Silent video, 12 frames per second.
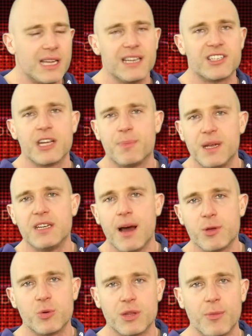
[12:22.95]

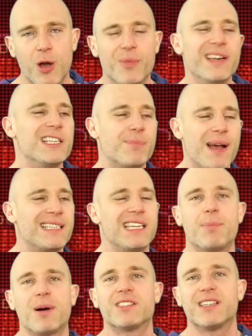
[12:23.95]
NJPW at the moment is basically
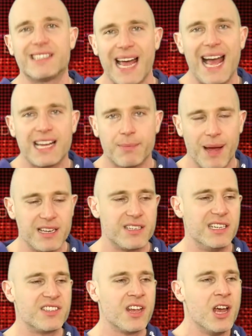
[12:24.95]
a bunch of tag
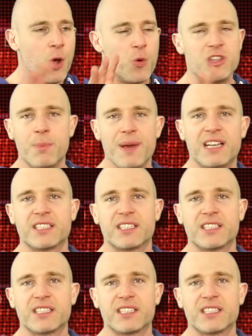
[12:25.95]
matches with a big